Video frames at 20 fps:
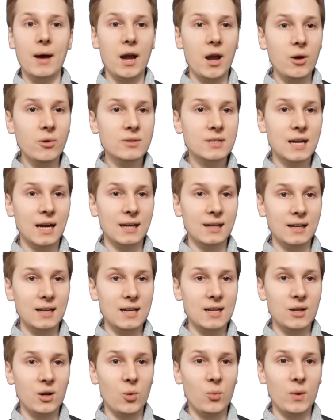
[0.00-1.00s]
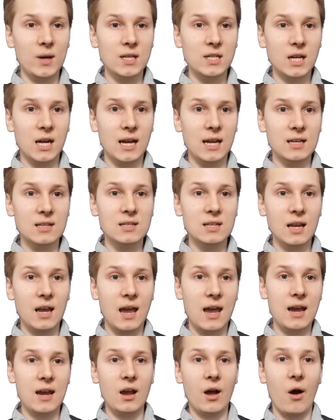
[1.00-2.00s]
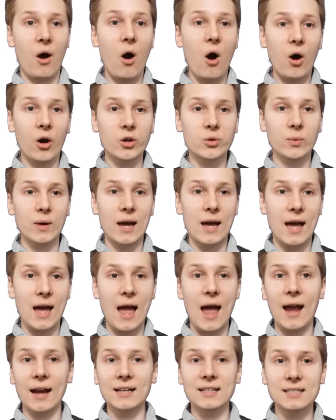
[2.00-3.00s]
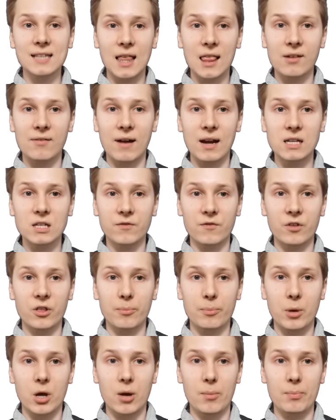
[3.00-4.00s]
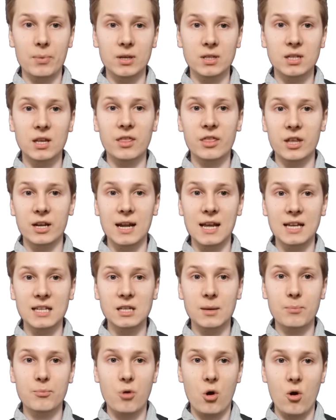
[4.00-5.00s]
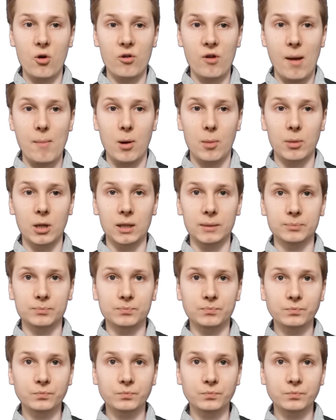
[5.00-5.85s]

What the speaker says: my own technique, which is a hardware accelerator for the purpose that is programmable.